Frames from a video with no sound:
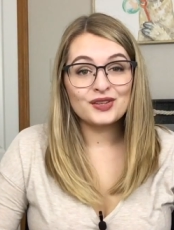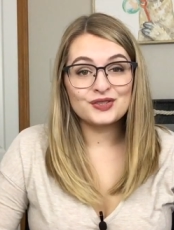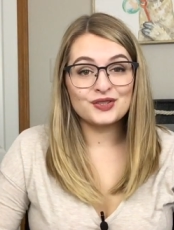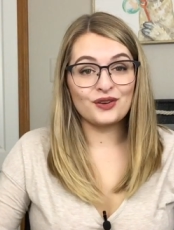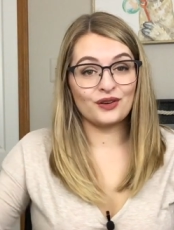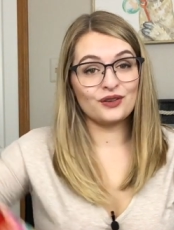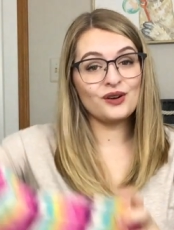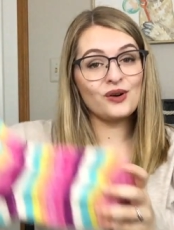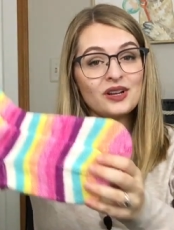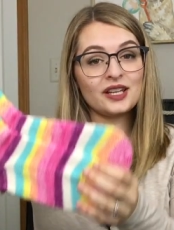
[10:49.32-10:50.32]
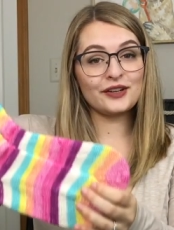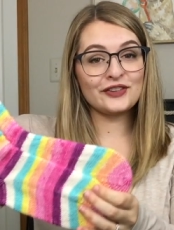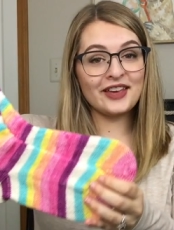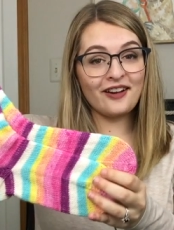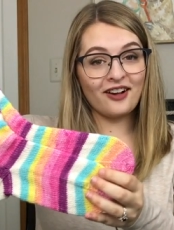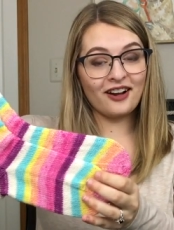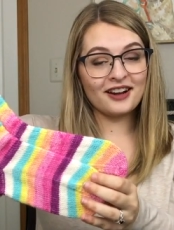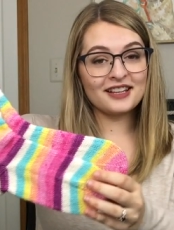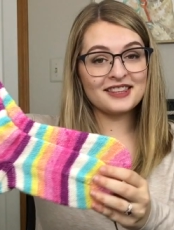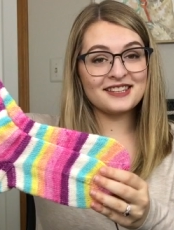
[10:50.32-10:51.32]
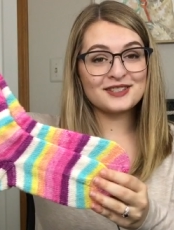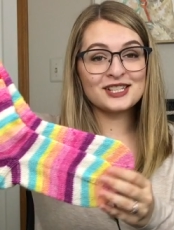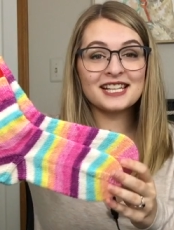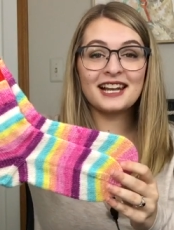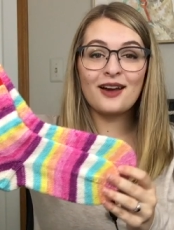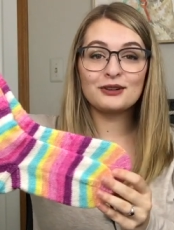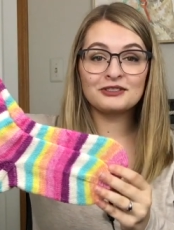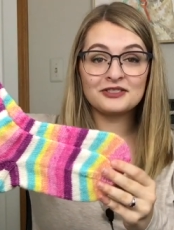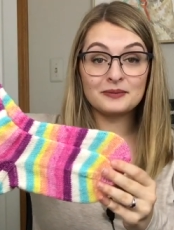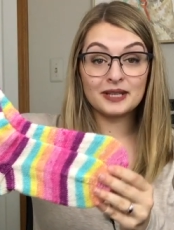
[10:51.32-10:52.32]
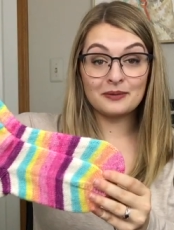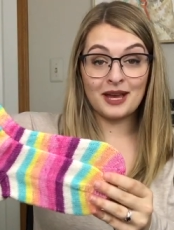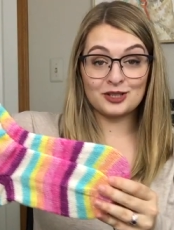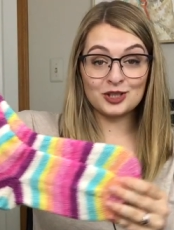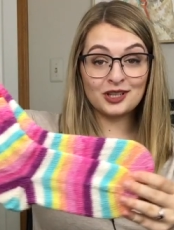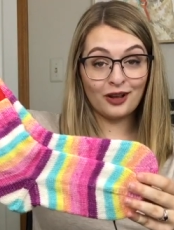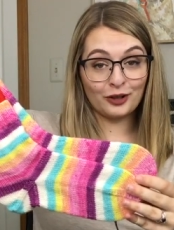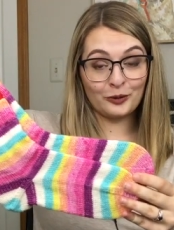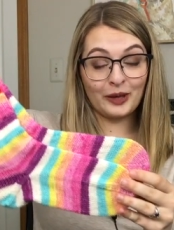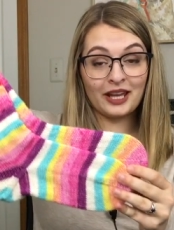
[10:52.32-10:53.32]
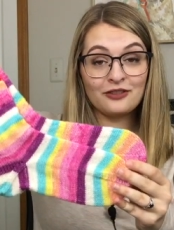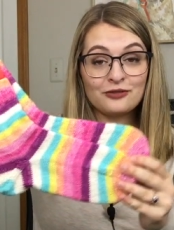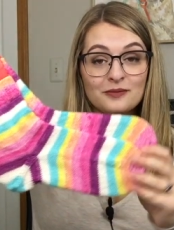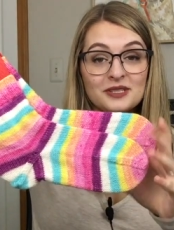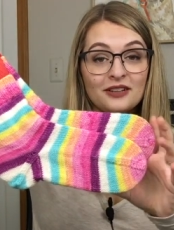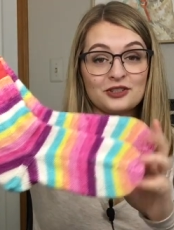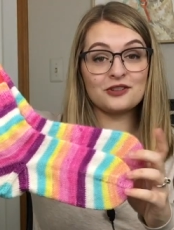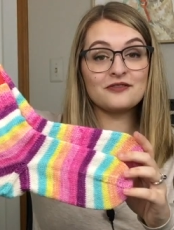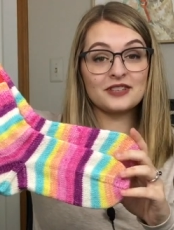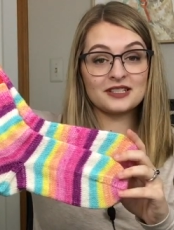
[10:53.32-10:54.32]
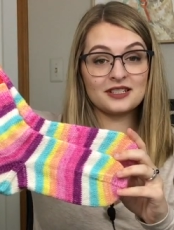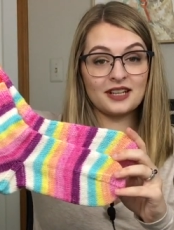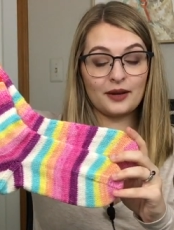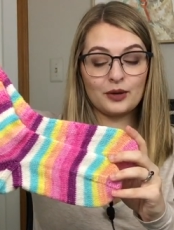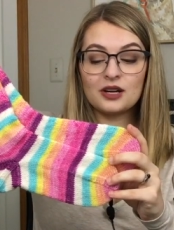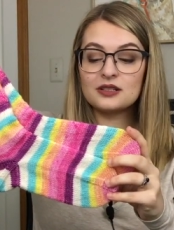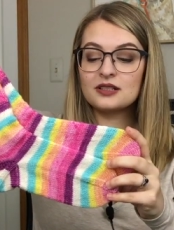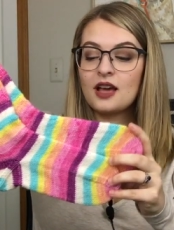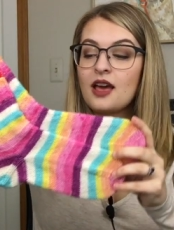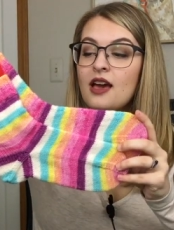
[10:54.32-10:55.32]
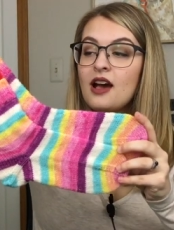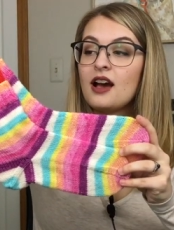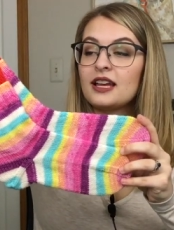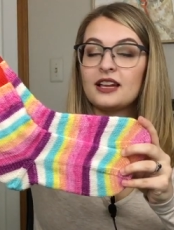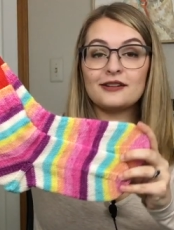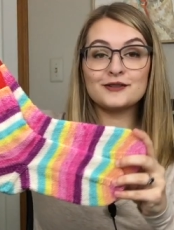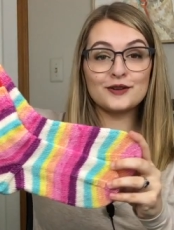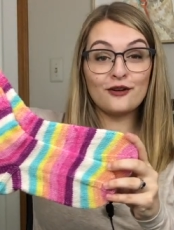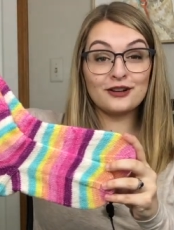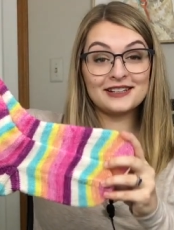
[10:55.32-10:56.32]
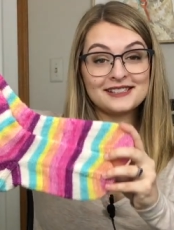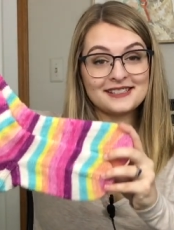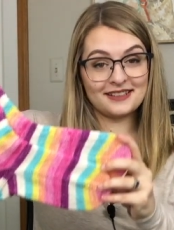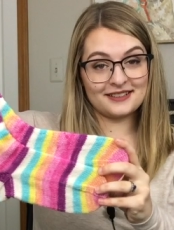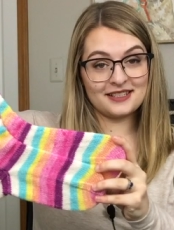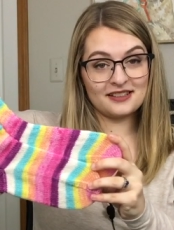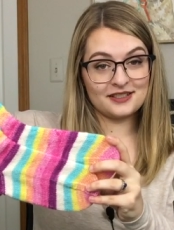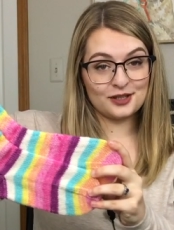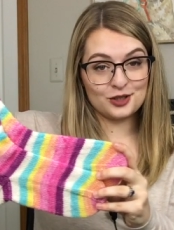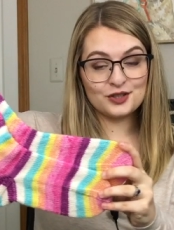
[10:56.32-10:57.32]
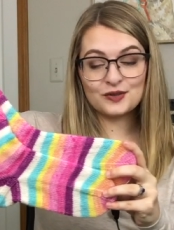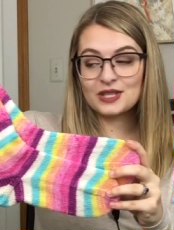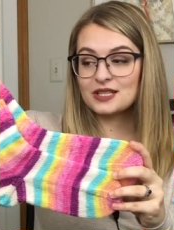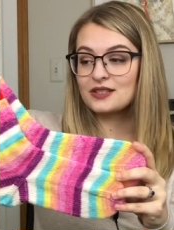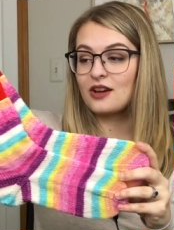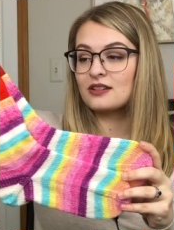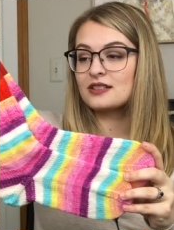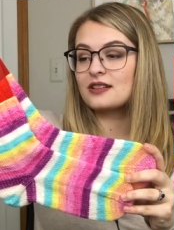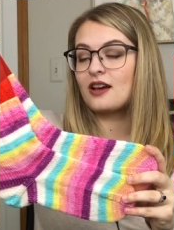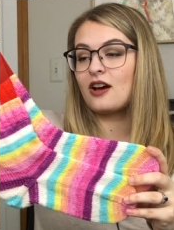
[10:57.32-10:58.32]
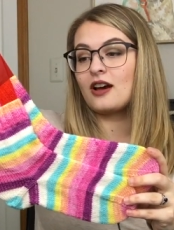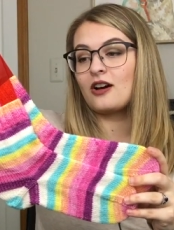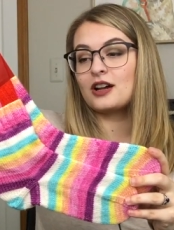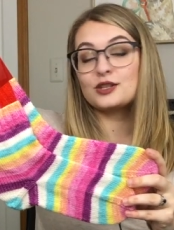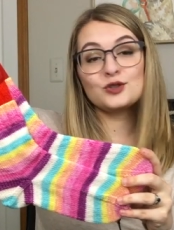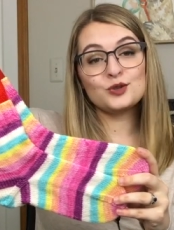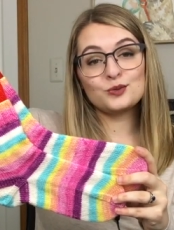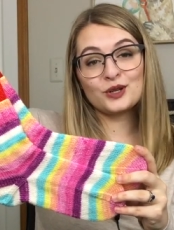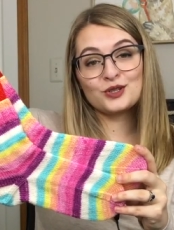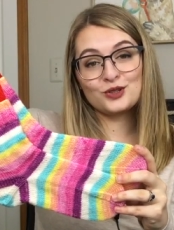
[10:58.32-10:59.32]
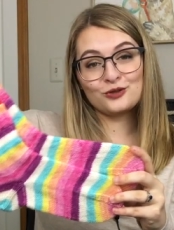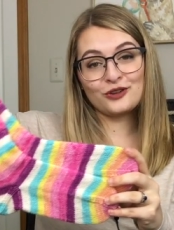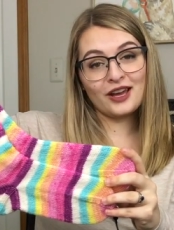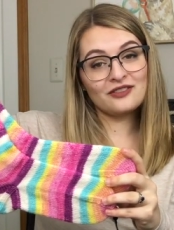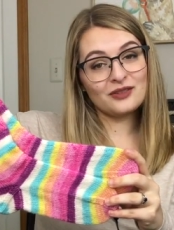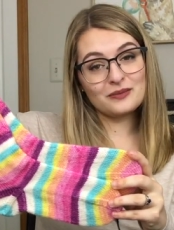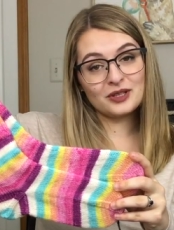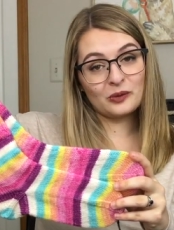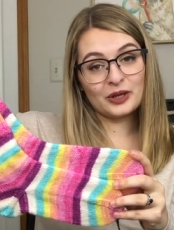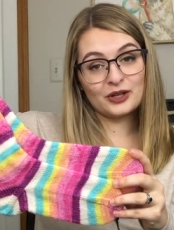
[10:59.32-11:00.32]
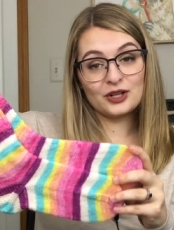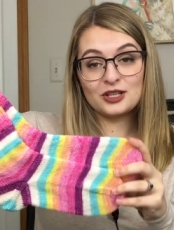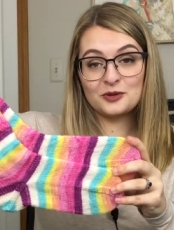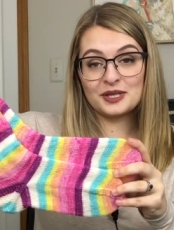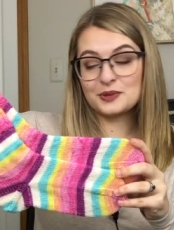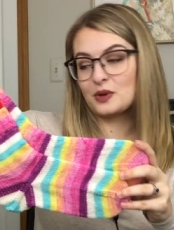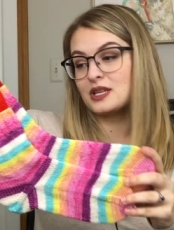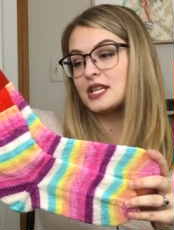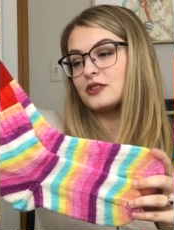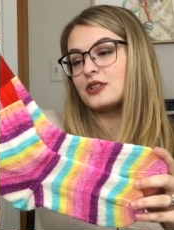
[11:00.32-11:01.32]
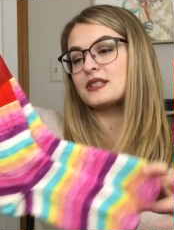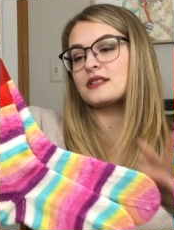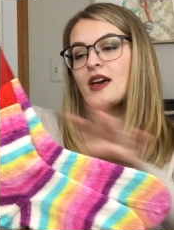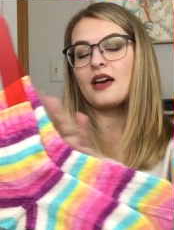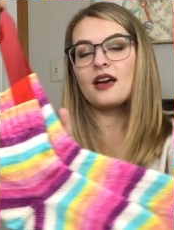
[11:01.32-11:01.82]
So here they are. These are knit out of the Big Magic colorway from Desert Vista Dyeworks. I cast on 60 stitches for these socks on 2.25mm US1 needles.